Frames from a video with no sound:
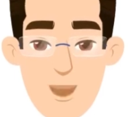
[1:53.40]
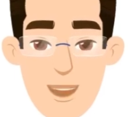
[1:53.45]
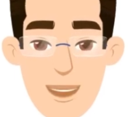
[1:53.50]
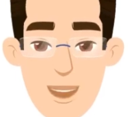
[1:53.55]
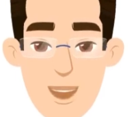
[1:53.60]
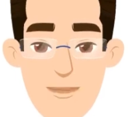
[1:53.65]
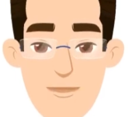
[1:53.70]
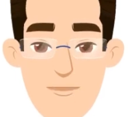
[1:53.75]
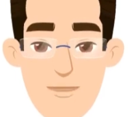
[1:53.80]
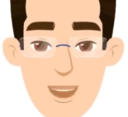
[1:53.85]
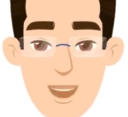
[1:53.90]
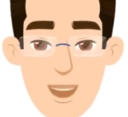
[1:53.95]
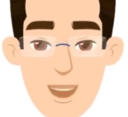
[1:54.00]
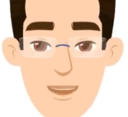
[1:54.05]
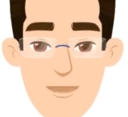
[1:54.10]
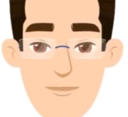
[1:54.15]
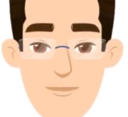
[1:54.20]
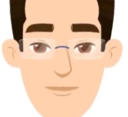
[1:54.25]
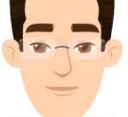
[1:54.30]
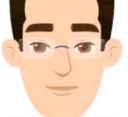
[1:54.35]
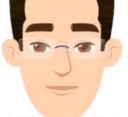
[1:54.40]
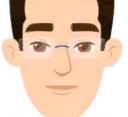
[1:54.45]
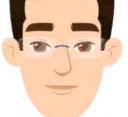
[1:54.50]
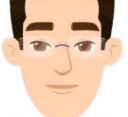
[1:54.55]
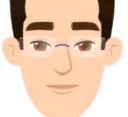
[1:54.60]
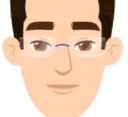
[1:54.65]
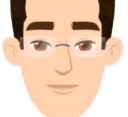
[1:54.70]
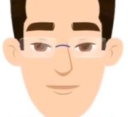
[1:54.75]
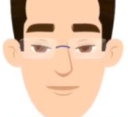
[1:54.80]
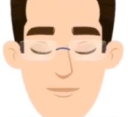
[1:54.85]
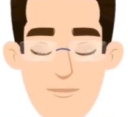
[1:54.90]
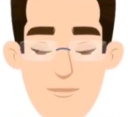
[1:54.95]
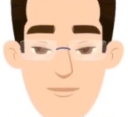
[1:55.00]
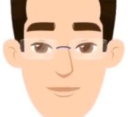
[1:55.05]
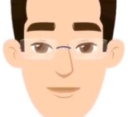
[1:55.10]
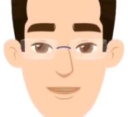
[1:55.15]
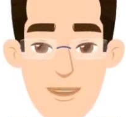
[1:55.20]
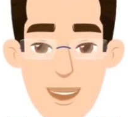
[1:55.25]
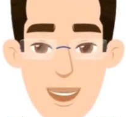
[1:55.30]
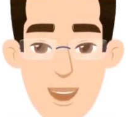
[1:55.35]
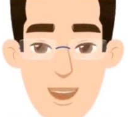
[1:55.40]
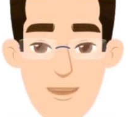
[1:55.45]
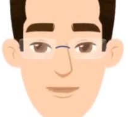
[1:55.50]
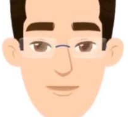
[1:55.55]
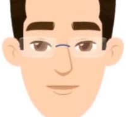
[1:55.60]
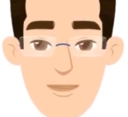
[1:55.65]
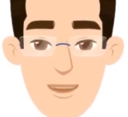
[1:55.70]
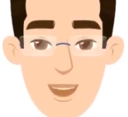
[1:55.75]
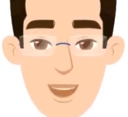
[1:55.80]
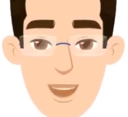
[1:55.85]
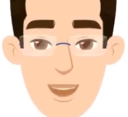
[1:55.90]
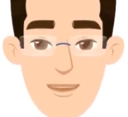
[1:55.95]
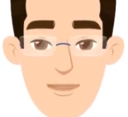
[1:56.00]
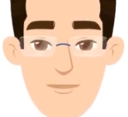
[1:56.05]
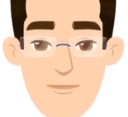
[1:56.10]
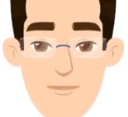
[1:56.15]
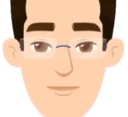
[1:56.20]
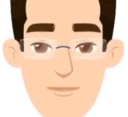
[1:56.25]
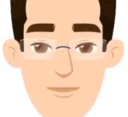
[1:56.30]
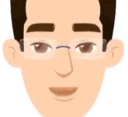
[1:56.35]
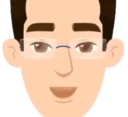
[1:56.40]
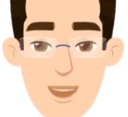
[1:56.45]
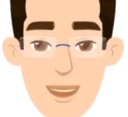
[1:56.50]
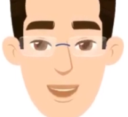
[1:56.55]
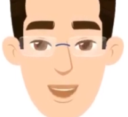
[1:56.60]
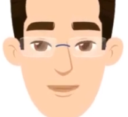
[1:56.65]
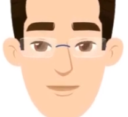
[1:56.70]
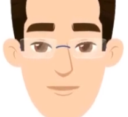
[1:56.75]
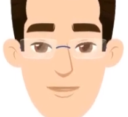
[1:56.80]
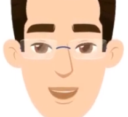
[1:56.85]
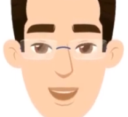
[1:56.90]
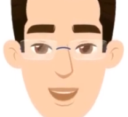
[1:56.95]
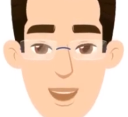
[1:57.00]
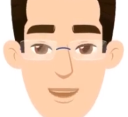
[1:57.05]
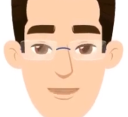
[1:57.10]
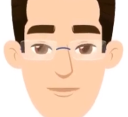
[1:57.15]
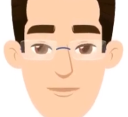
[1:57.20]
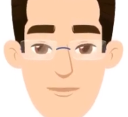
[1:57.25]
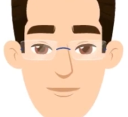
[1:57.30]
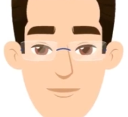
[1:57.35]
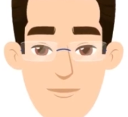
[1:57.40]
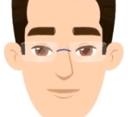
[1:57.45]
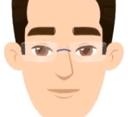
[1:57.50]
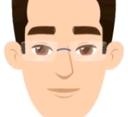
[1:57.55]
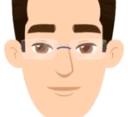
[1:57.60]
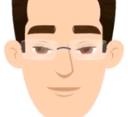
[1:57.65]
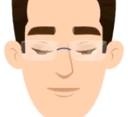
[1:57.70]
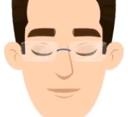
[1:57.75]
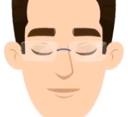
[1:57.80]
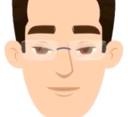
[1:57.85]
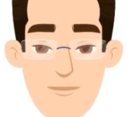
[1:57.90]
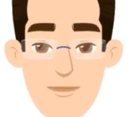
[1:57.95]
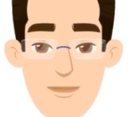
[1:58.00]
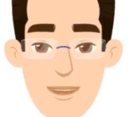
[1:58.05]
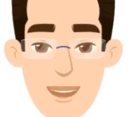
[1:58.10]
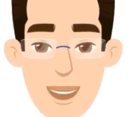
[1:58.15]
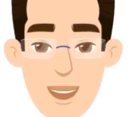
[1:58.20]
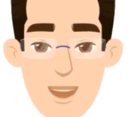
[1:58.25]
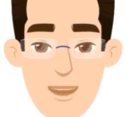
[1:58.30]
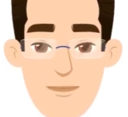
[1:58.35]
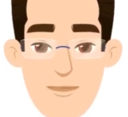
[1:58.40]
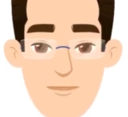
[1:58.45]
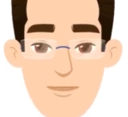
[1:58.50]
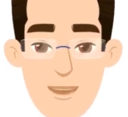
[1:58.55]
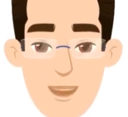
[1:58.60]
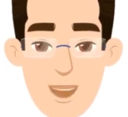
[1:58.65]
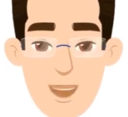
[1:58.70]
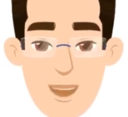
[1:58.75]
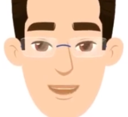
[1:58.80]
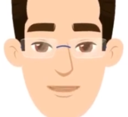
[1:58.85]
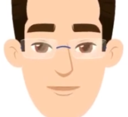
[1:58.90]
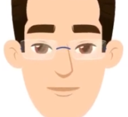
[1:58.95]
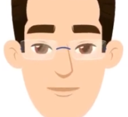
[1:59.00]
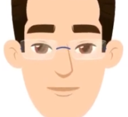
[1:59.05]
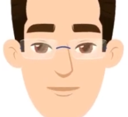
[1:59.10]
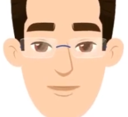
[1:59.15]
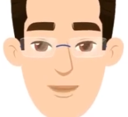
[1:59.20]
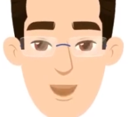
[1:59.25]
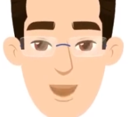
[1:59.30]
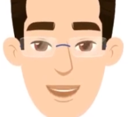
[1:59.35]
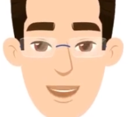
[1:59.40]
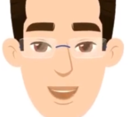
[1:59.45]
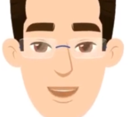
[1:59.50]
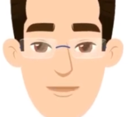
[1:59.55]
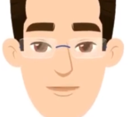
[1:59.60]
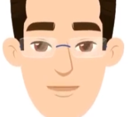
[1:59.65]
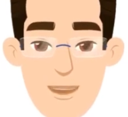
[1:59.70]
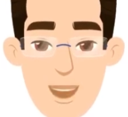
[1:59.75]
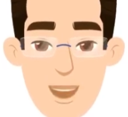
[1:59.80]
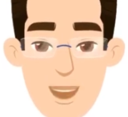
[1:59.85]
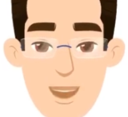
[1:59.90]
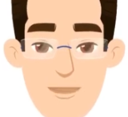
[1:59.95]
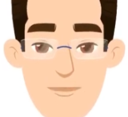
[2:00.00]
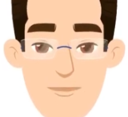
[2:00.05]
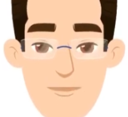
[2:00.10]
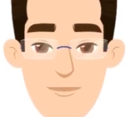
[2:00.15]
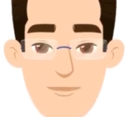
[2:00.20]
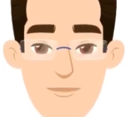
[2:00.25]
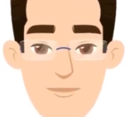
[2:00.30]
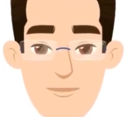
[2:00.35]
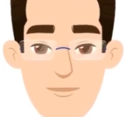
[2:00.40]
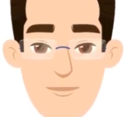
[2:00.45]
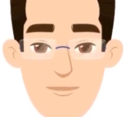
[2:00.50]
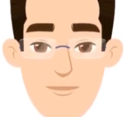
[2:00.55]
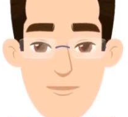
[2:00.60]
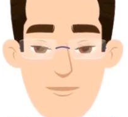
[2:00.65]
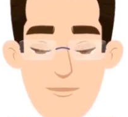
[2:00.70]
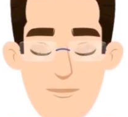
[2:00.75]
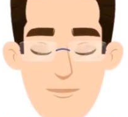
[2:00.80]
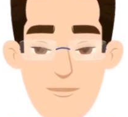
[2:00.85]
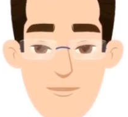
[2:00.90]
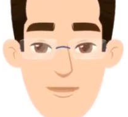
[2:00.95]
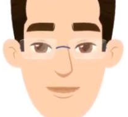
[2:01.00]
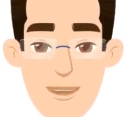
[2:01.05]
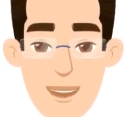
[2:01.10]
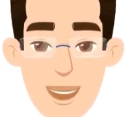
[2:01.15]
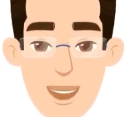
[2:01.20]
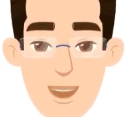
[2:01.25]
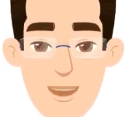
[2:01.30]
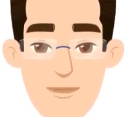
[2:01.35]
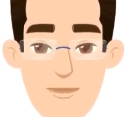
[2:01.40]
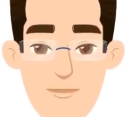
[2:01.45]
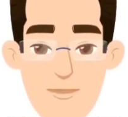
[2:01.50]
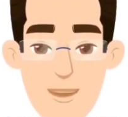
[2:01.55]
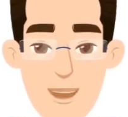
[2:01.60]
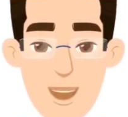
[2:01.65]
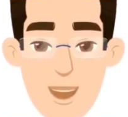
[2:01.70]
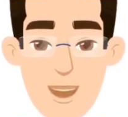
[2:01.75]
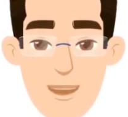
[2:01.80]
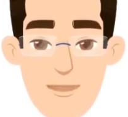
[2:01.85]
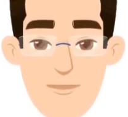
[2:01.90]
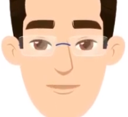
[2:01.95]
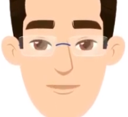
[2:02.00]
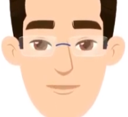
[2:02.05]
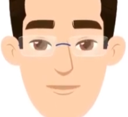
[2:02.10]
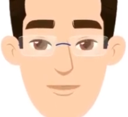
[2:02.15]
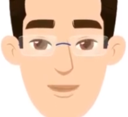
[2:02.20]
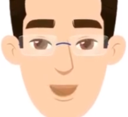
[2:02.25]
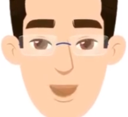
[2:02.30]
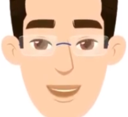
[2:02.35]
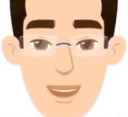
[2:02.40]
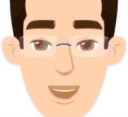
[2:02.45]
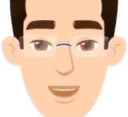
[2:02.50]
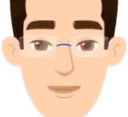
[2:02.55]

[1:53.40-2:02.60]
4. Aorta, the largest artery, delivers oxygenated blood from the left ventricle to the body. How blood flows through